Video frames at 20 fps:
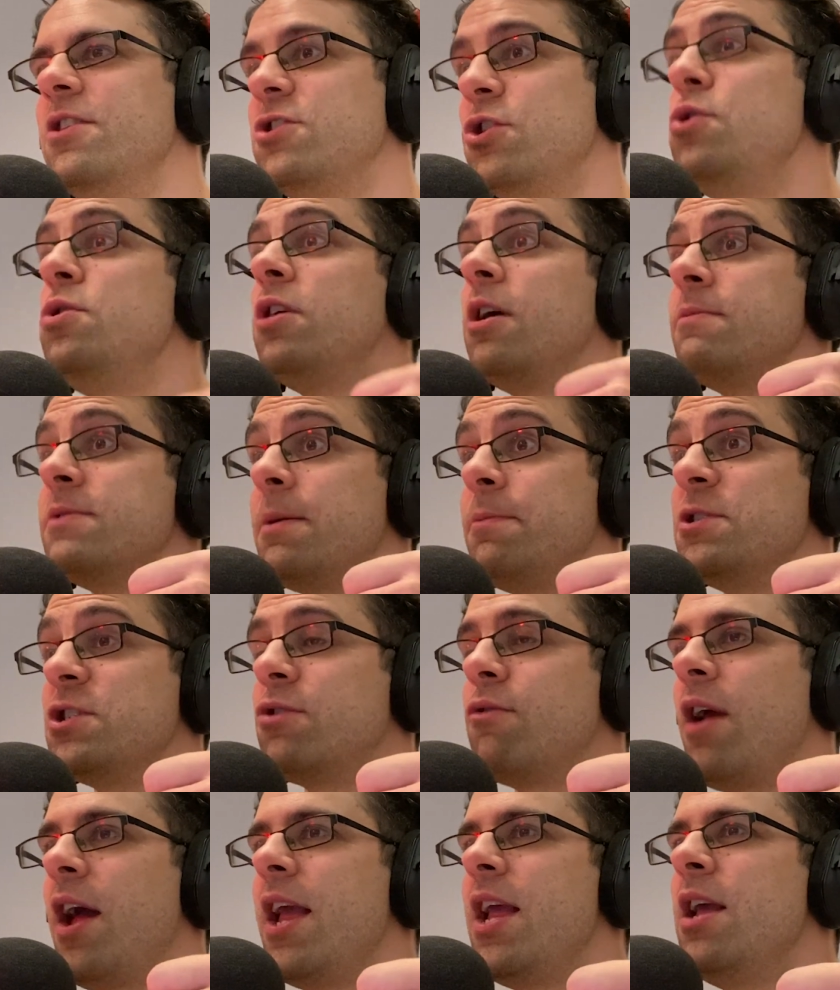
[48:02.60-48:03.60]
2 thumbs up is
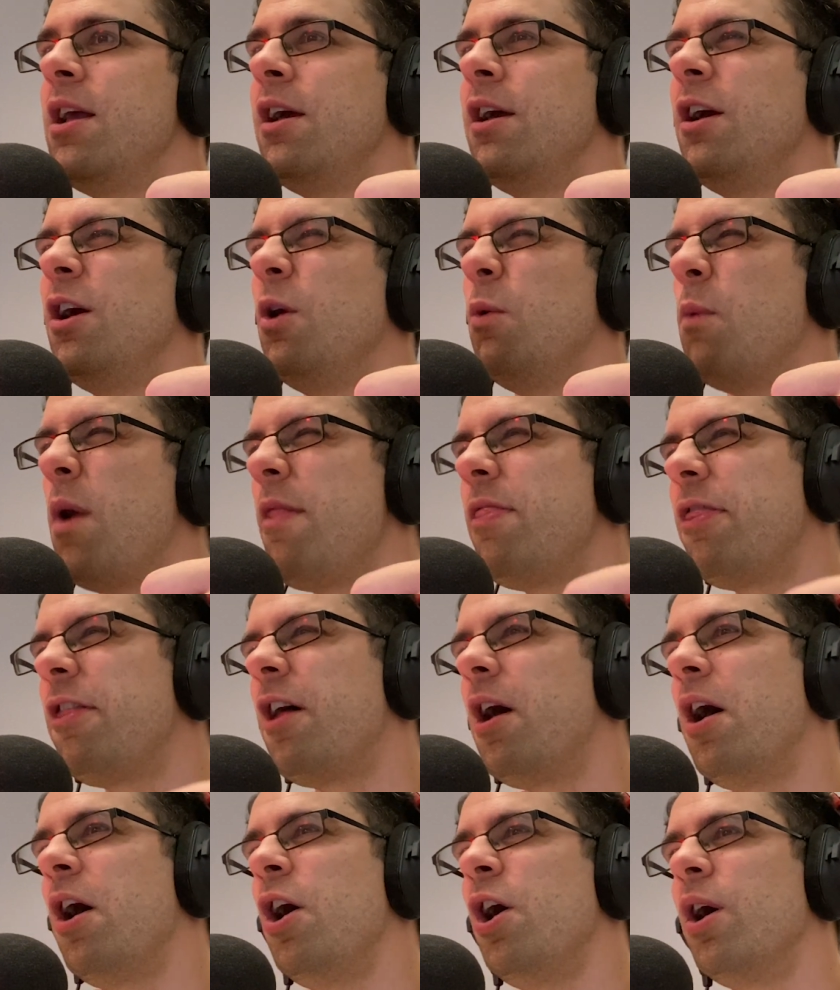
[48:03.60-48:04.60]
great.
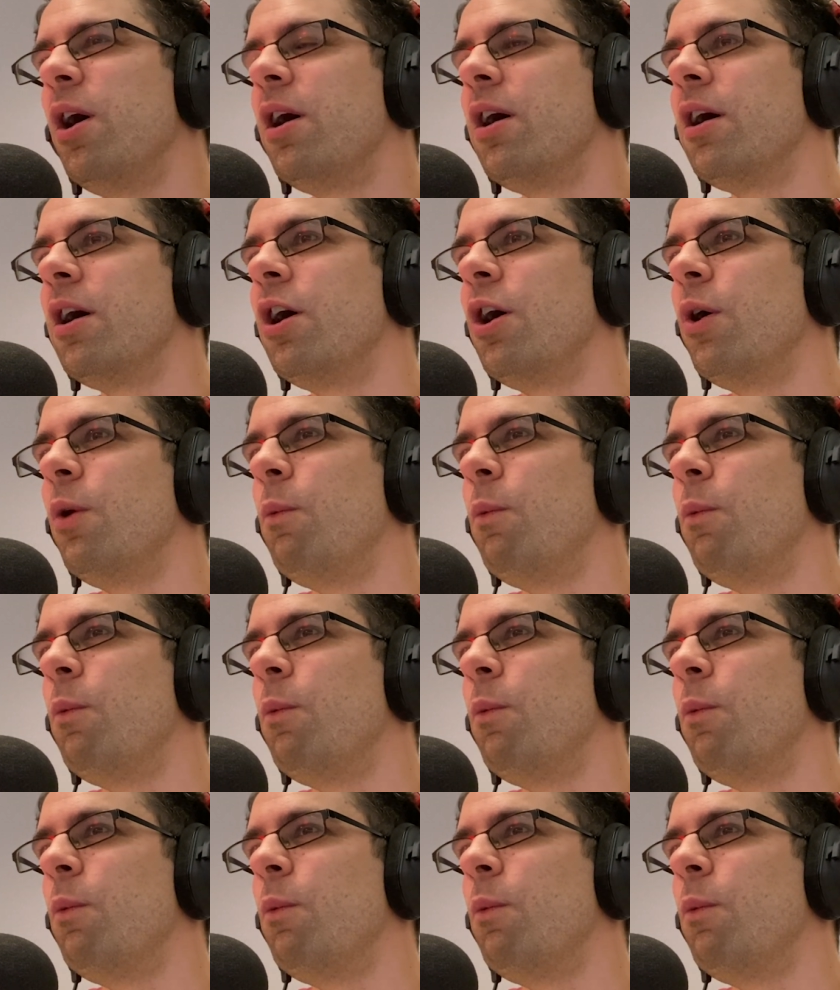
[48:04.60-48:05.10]
What's the middle?